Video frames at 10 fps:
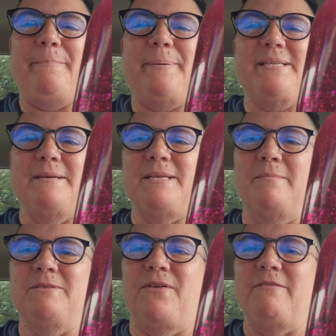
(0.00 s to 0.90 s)
But
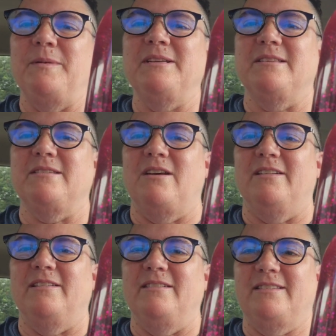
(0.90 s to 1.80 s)
sometimes 5 minutes is all
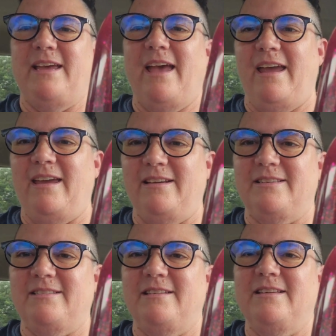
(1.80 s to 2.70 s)
it
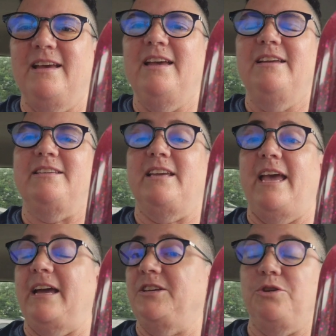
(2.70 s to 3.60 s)
takes to
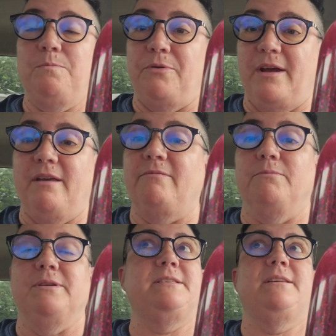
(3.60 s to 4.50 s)
catch your breath,
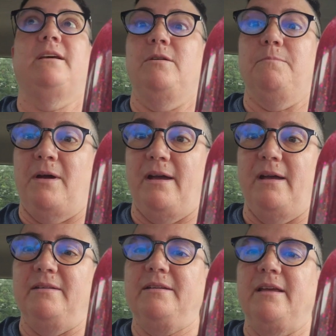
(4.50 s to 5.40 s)
reset your
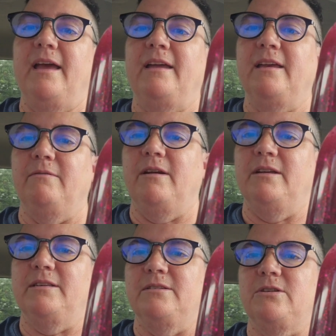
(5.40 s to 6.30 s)
mind, and get
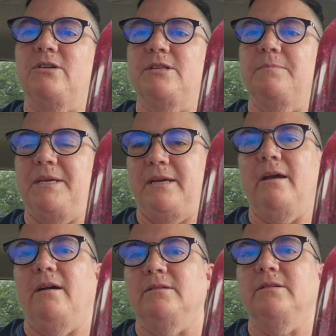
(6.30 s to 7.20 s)
ready to start something
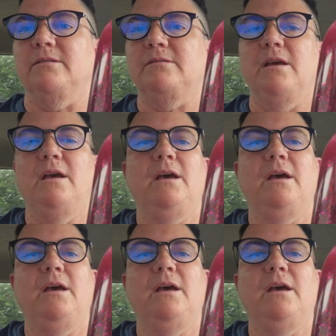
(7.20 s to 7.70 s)
else.